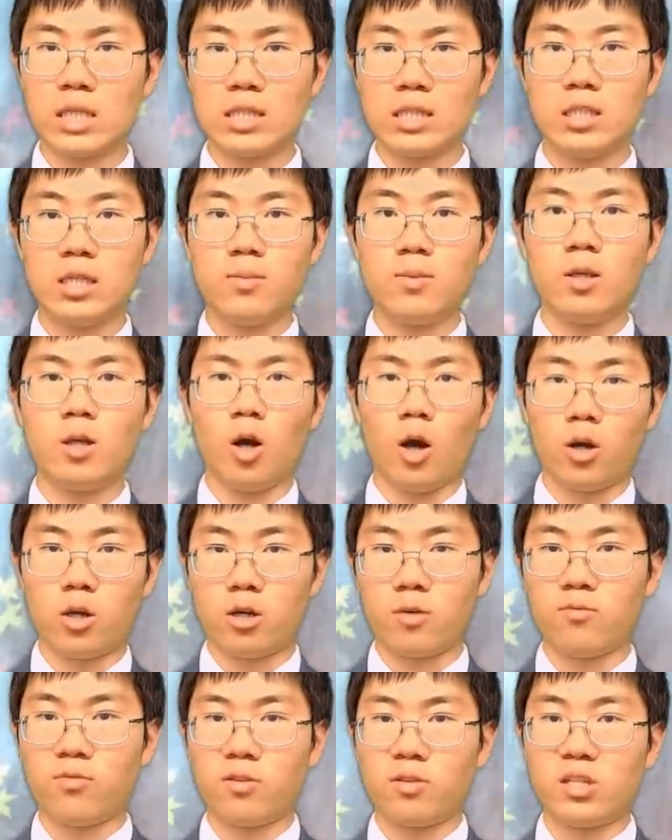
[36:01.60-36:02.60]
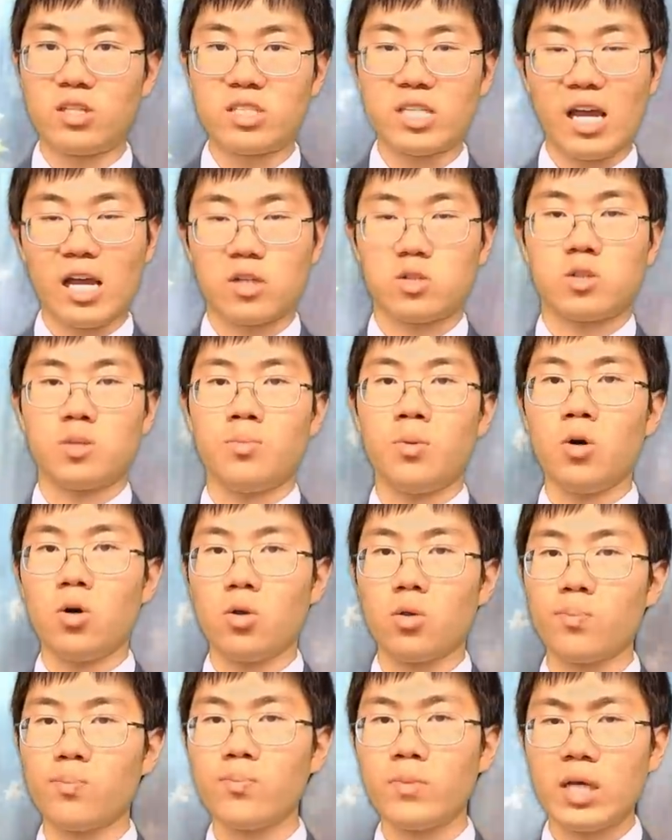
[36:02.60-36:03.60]
to be garnered from this extra
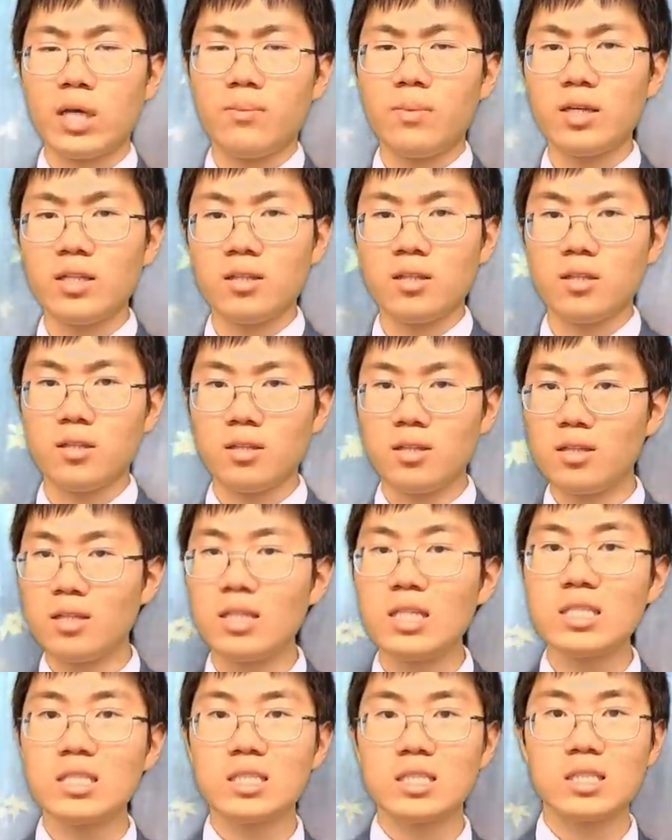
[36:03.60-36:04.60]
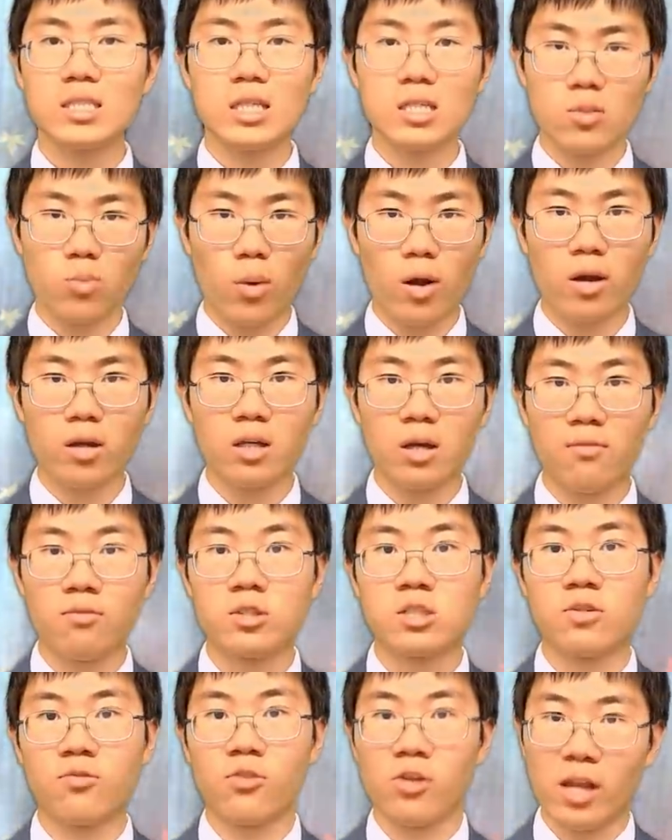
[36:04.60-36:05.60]
poll. But this is where our coverage
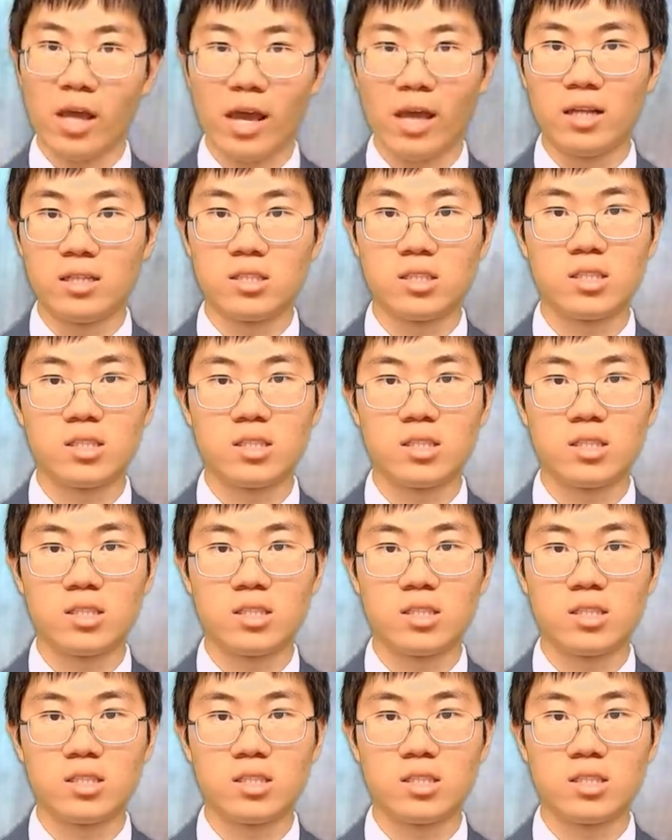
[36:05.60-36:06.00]
of it ends.